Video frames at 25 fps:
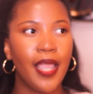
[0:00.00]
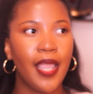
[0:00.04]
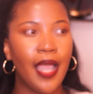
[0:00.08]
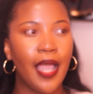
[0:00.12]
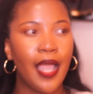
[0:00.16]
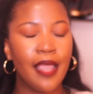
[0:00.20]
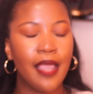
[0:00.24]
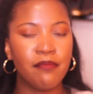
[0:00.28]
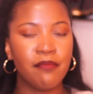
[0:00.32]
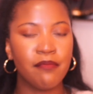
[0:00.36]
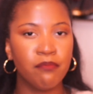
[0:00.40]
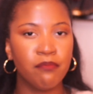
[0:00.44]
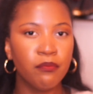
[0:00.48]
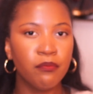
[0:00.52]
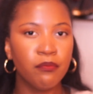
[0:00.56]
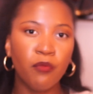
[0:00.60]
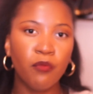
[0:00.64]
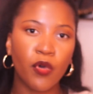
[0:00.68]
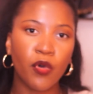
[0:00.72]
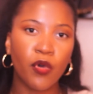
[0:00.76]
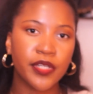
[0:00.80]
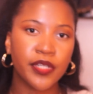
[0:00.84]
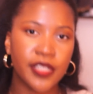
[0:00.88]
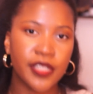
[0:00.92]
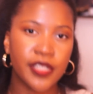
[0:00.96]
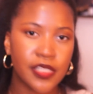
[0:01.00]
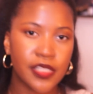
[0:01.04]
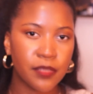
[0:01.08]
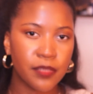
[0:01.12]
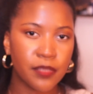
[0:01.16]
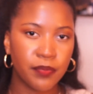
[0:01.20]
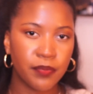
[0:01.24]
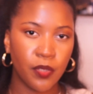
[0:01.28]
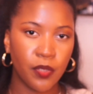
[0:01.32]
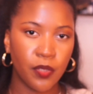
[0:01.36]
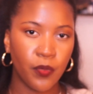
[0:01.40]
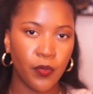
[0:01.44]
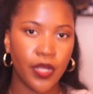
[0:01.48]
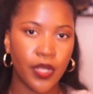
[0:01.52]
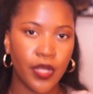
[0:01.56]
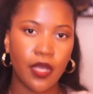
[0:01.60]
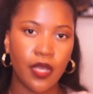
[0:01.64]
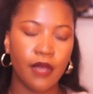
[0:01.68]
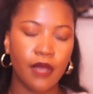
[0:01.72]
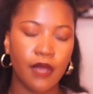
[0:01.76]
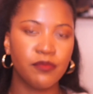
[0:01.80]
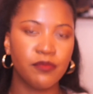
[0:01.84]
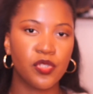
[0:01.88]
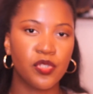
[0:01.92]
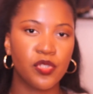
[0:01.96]
I'm more disciplined when it
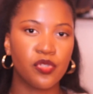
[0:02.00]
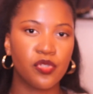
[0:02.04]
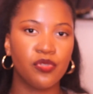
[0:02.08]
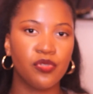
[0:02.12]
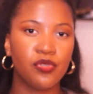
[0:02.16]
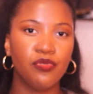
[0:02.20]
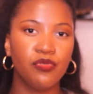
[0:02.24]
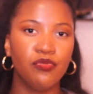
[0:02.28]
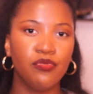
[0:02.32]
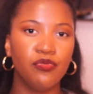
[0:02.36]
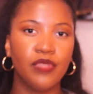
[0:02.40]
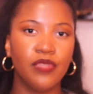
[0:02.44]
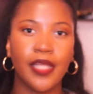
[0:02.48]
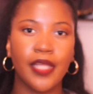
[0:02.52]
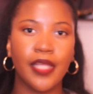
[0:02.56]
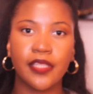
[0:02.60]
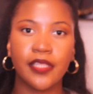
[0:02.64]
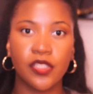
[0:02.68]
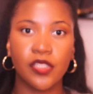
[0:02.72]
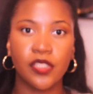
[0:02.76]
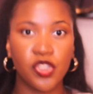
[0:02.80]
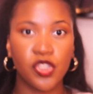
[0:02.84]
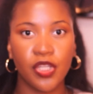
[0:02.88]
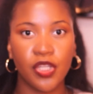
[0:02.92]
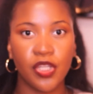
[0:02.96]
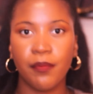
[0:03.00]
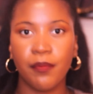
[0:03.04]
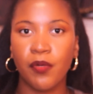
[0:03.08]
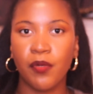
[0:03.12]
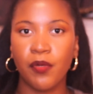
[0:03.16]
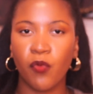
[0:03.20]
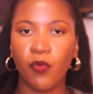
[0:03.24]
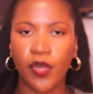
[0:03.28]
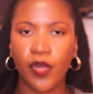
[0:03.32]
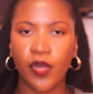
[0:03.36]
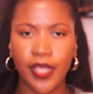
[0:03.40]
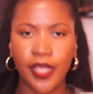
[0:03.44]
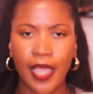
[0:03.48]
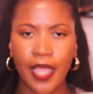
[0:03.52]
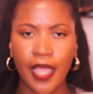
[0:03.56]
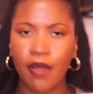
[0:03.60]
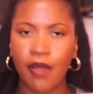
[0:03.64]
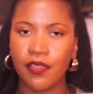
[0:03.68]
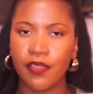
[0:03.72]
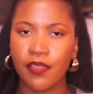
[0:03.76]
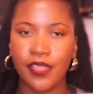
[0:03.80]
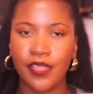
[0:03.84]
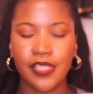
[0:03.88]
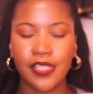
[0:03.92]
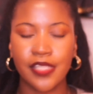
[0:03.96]
comes to like the gym and working
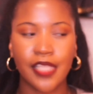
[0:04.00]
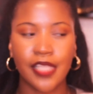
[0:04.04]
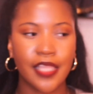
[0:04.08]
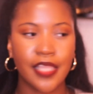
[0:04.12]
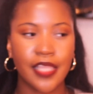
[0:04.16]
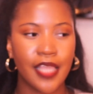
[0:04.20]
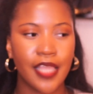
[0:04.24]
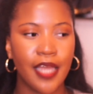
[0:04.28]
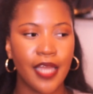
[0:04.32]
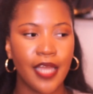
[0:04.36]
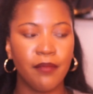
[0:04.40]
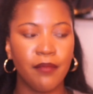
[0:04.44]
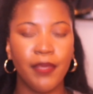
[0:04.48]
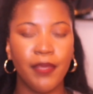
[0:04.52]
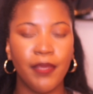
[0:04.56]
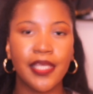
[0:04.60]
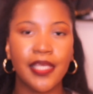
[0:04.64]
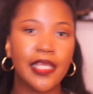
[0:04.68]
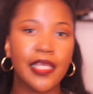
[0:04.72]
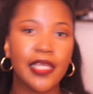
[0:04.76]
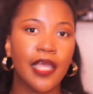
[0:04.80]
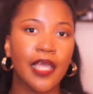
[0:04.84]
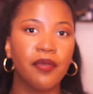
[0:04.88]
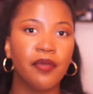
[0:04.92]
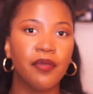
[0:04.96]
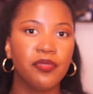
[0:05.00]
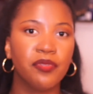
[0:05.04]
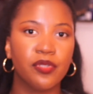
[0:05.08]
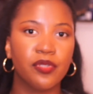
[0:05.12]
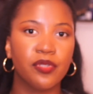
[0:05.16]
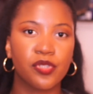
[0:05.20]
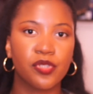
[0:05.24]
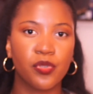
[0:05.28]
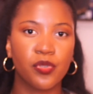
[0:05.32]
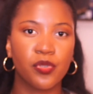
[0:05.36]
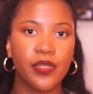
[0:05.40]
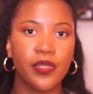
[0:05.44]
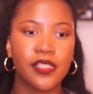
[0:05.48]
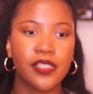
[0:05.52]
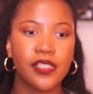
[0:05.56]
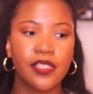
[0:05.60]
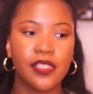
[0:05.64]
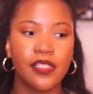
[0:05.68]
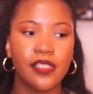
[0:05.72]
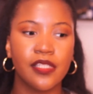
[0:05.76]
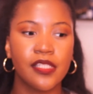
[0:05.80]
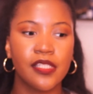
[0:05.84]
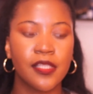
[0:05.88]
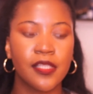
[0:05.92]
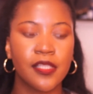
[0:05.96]
out and things like that and making healthier
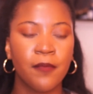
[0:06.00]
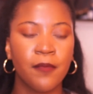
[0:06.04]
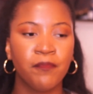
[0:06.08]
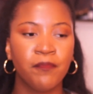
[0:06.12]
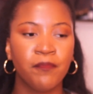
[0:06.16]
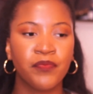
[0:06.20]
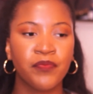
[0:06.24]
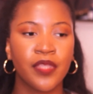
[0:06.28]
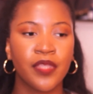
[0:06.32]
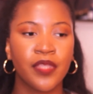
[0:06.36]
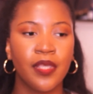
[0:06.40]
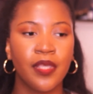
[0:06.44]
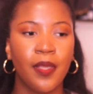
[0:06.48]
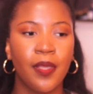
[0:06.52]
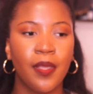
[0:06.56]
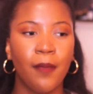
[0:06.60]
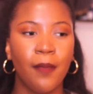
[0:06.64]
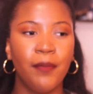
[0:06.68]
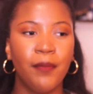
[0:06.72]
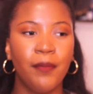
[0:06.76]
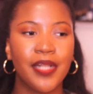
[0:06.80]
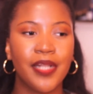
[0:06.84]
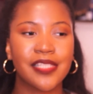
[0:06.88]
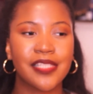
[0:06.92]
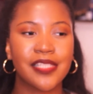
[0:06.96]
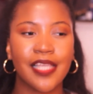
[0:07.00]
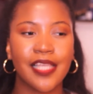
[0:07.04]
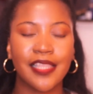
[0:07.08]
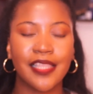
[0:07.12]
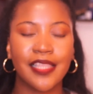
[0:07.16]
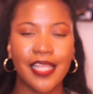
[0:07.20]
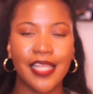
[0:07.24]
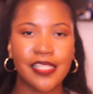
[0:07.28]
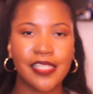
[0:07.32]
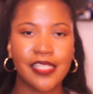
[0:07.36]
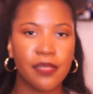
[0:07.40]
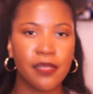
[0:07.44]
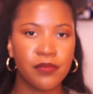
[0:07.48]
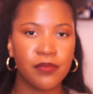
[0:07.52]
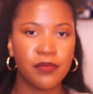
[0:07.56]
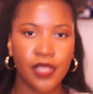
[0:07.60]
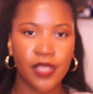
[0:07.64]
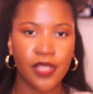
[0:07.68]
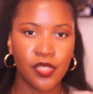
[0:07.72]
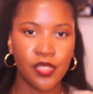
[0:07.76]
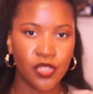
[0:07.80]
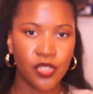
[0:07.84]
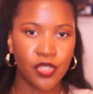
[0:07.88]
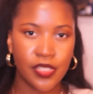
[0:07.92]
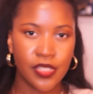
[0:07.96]
choices. But it's like that
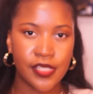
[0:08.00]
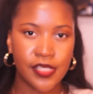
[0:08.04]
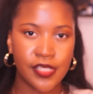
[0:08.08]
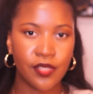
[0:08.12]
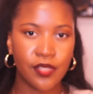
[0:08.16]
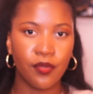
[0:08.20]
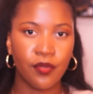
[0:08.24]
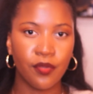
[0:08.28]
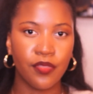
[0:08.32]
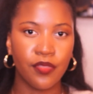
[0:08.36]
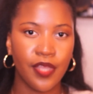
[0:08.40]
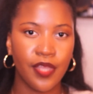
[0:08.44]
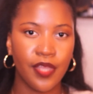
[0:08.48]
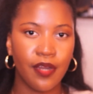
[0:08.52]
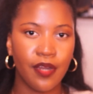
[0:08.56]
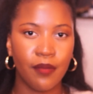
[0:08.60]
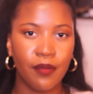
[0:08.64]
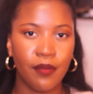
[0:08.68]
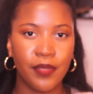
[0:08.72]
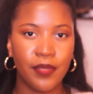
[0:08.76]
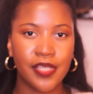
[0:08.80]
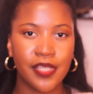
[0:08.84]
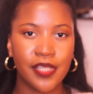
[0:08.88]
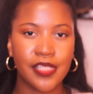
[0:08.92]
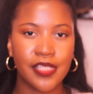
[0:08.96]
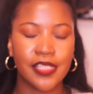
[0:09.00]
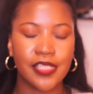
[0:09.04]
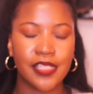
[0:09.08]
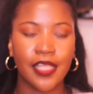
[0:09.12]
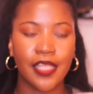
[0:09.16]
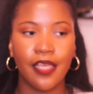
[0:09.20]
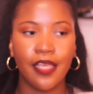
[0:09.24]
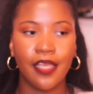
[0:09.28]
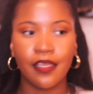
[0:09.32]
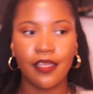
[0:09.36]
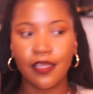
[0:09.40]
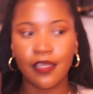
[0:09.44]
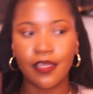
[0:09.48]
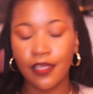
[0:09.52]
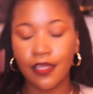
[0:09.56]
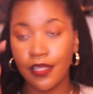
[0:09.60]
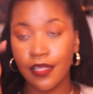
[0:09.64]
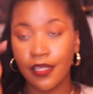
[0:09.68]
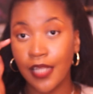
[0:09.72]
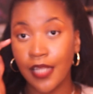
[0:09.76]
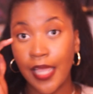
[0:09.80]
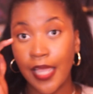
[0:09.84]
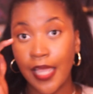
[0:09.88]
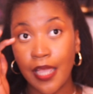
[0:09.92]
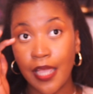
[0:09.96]
temptation is still there because it's like
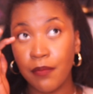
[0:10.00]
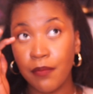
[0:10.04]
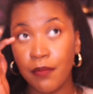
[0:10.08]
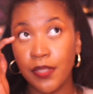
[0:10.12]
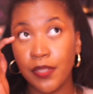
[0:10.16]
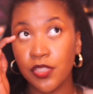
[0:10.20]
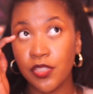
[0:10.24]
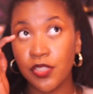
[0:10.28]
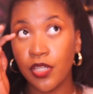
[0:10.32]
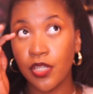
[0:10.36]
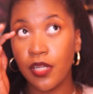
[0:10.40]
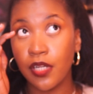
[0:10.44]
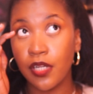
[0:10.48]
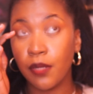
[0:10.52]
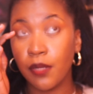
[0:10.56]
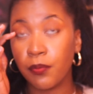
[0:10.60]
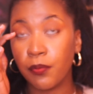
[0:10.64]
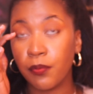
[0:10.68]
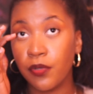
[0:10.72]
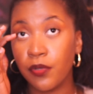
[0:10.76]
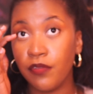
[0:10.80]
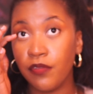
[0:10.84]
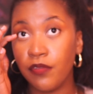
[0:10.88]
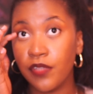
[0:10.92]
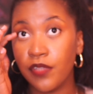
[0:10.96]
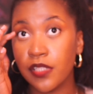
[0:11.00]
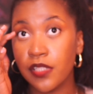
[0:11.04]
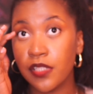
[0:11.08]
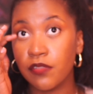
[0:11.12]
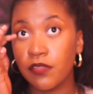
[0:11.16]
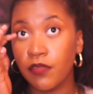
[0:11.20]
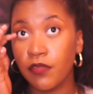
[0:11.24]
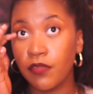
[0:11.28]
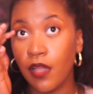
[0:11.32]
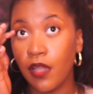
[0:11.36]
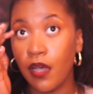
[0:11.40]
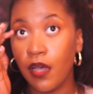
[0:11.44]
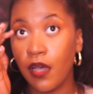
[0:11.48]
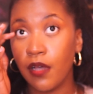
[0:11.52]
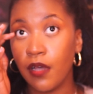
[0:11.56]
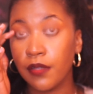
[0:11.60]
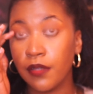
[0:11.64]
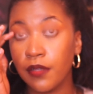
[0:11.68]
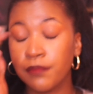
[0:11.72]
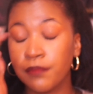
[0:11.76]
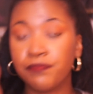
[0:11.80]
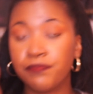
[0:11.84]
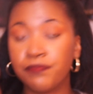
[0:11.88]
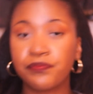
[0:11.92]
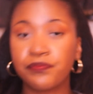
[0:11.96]
I mentioned in a previous vlog,